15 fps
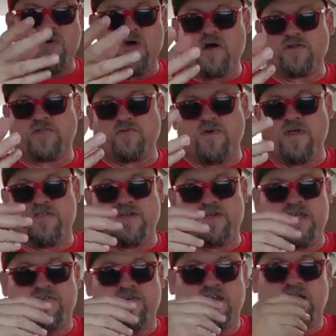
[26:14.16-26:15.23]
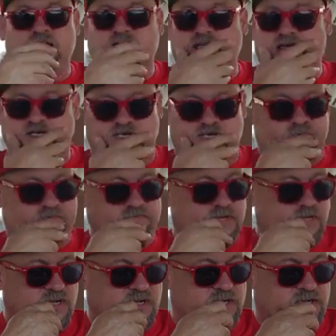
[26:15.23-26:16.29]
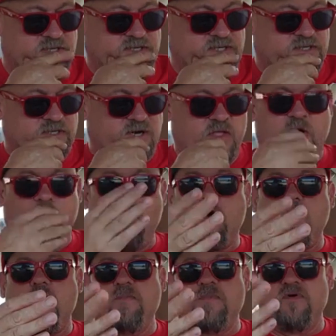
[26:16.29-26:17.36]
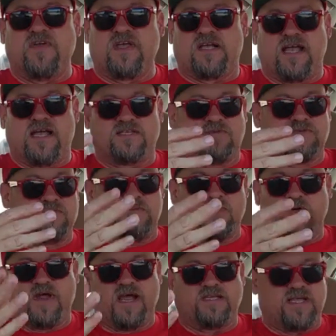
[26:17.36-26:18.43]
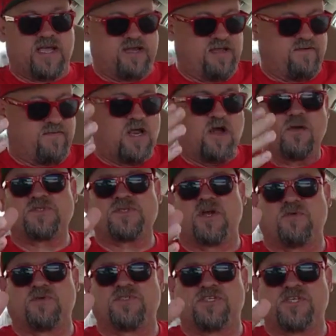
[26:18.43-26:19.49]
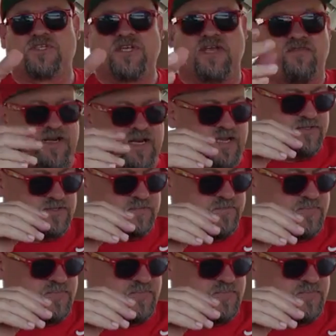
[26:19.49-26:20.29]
part 3 of the DVD collection. Or the horror movie collection. It was Blu-rays and DVDs. No, I'm sorry, it was just DVDs.